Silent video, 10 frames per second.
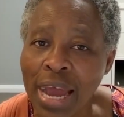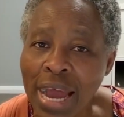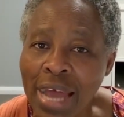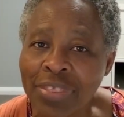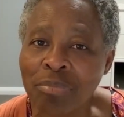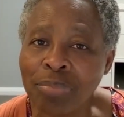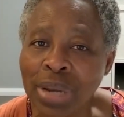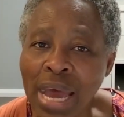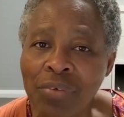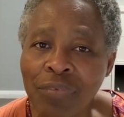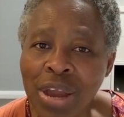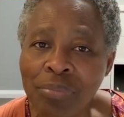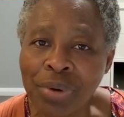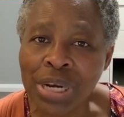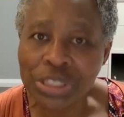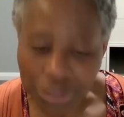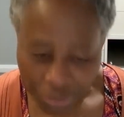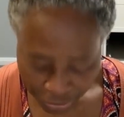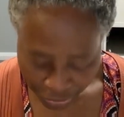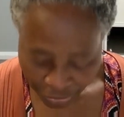And the black
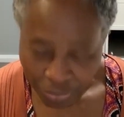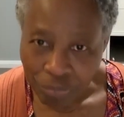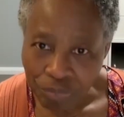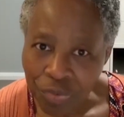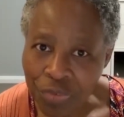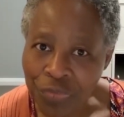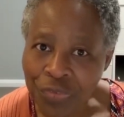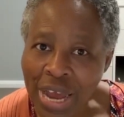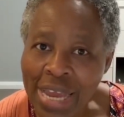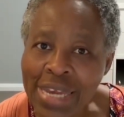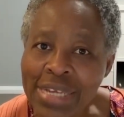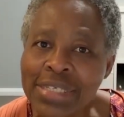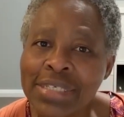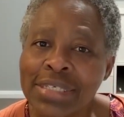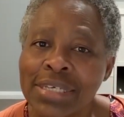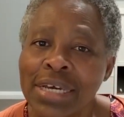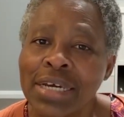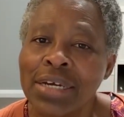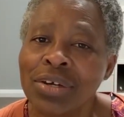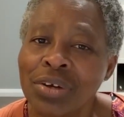vibration provides
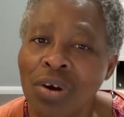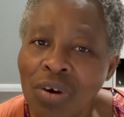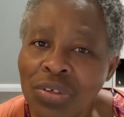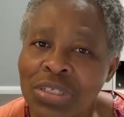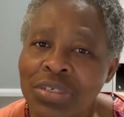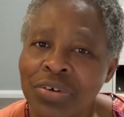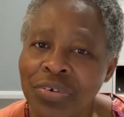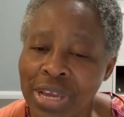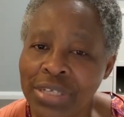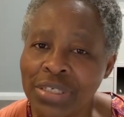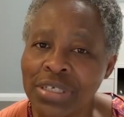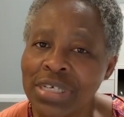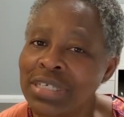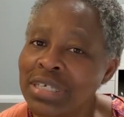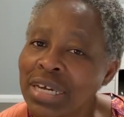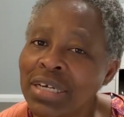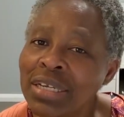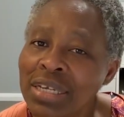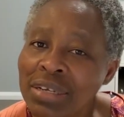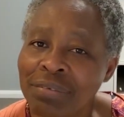God the Creator,
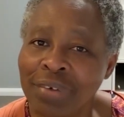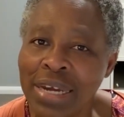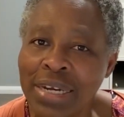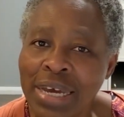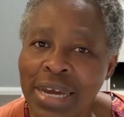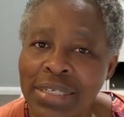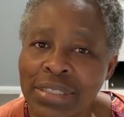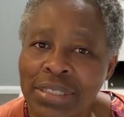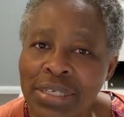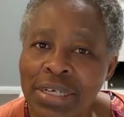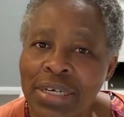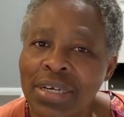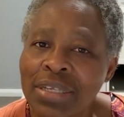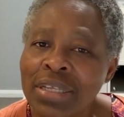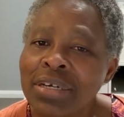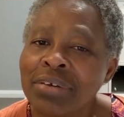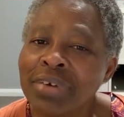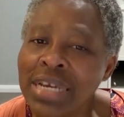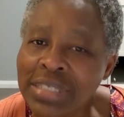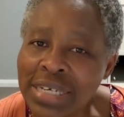eternal, infinite, the
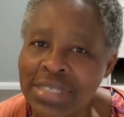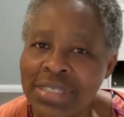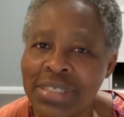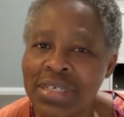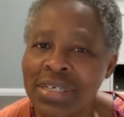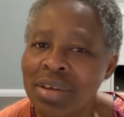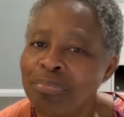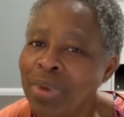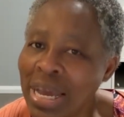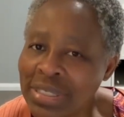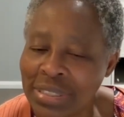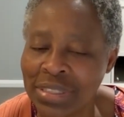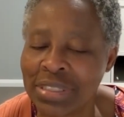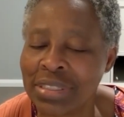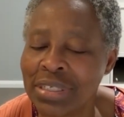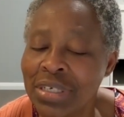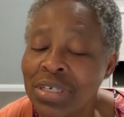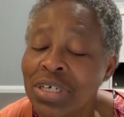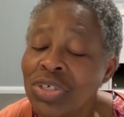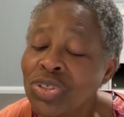greatest capacity
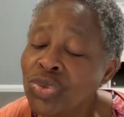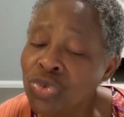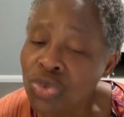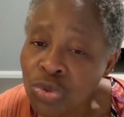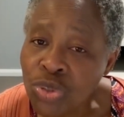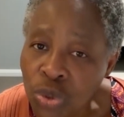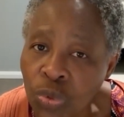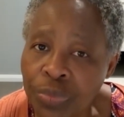to do so.